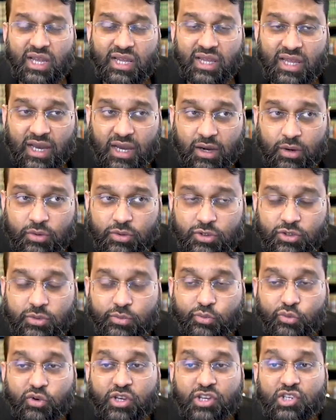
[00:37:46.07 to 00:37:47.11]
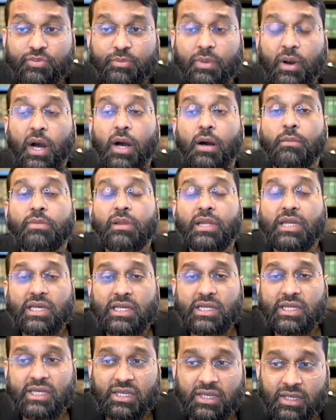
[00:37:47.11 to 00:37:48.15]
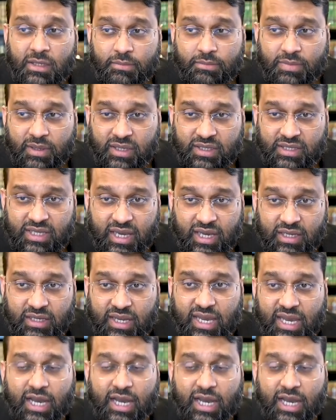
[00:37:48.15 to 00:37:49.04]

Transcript: allowed to preach publicly in Baghdad.